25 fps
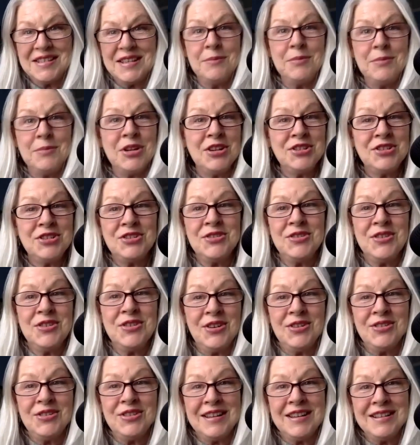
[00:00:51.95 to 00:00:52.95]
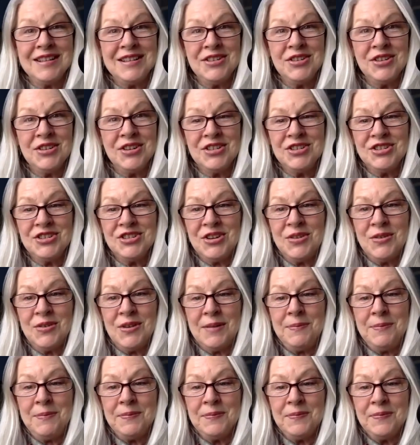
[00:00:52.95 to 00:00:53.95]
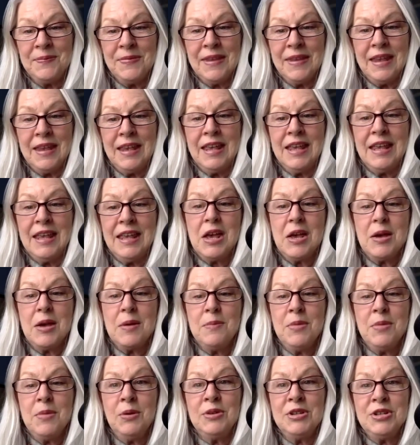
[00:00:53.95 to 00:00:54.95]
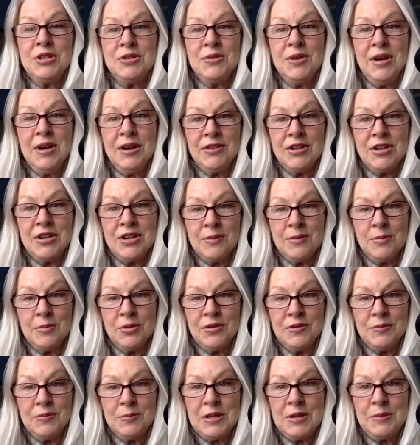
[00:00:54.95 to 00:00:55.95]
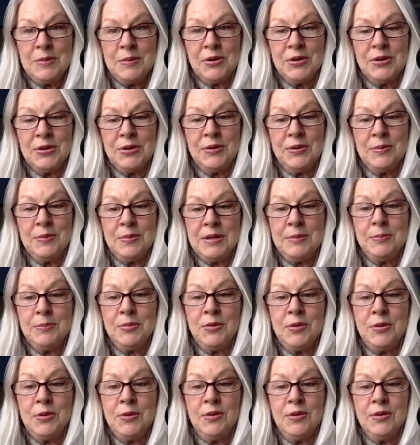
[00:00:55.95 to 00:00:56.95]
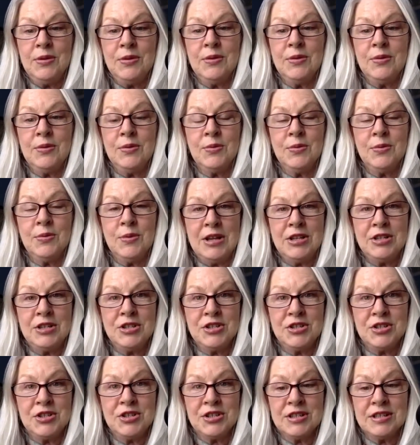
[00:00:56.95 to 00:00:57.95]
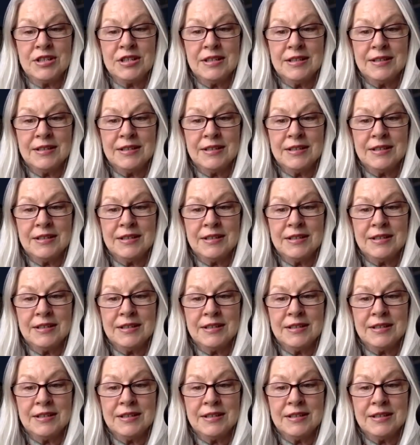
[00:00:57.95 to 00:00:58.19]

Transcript: I'm not sure that all 90 are going to show up, but we do have a number of people registered.